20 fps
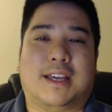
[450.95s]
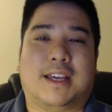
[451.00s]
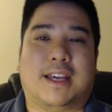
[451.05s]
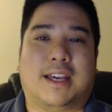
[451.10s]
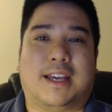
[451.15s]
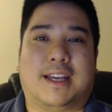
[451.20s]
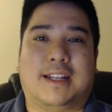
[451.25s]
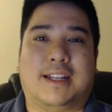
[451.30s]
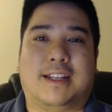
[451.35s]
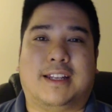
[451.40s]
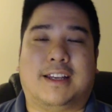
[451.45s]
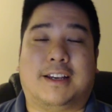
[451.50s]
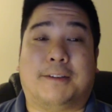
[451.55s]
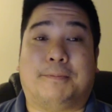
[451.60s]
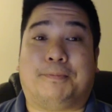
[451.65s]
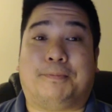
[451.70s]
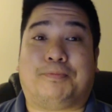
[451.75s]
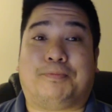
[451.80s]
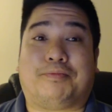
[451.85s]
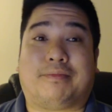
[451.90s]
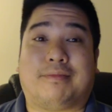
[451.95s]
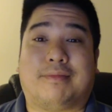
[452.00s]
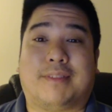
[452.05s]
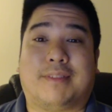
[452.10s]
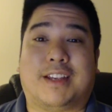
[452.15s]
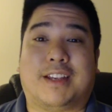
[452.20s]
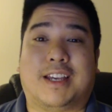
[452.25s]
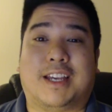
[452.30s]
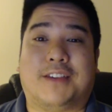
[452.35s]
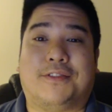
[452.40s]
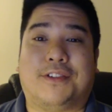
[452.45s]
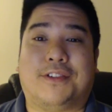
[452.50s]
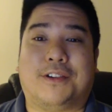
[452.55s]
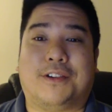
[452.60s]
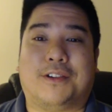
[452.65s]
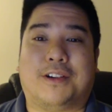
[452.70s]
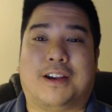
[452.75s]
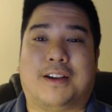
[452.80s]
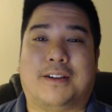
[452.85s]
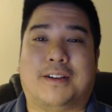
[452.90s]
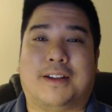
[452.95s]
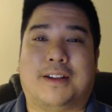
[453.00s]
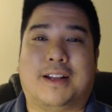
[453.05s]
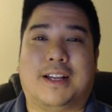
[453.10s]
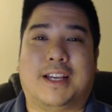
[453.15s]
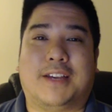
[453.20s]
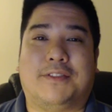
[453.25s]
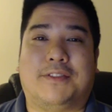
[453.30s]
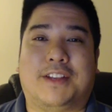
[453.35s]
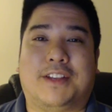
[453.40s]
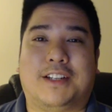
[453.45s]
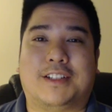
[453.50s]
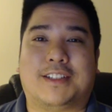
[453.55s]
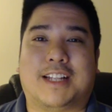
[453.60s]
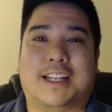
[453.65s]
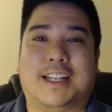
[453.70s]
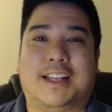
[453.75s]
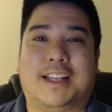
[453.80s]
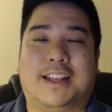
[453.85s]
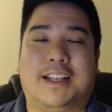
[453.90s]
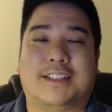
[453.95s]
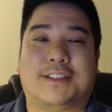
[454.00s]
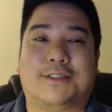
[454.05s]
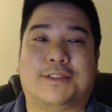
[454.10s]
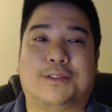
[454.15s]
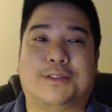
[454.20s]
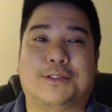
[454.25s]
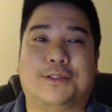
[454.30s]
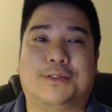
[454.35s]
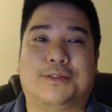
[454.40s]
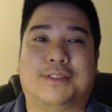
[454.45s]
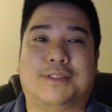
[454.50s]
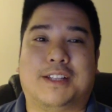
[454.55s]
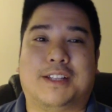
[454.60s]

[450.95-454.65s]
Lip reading: And if they're just letting things through,